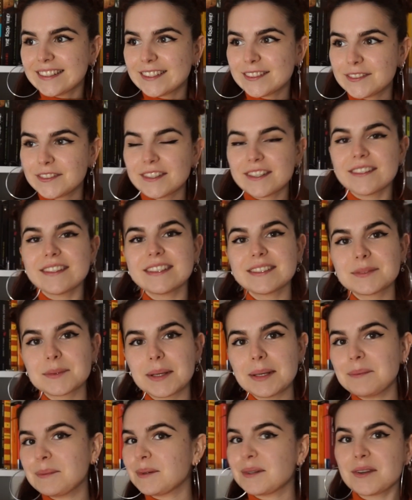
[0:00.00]
to feel this
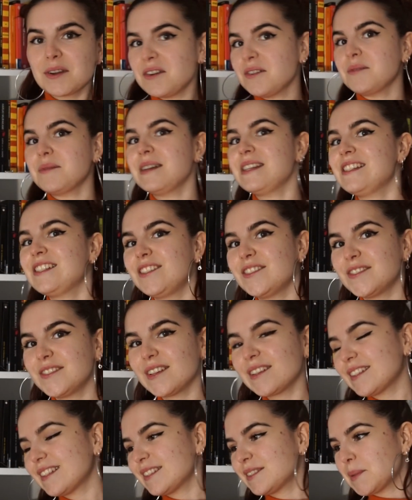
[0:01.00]
way but not wanting to
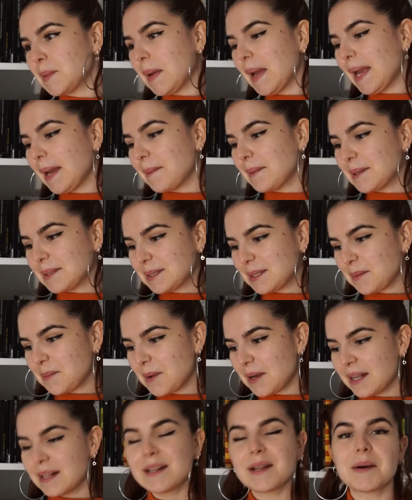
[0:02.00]
feel this way about
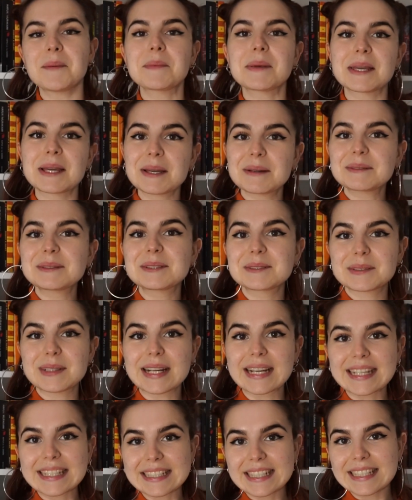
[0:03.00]
someone and not being able to
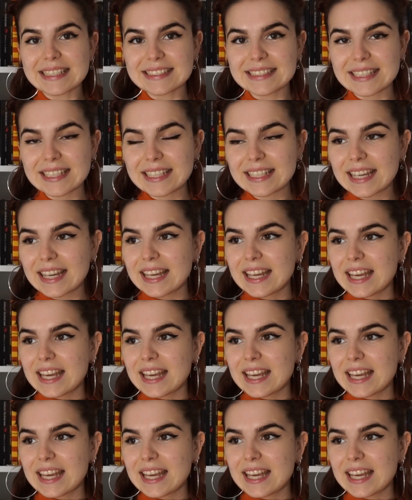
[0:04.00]
recognize it.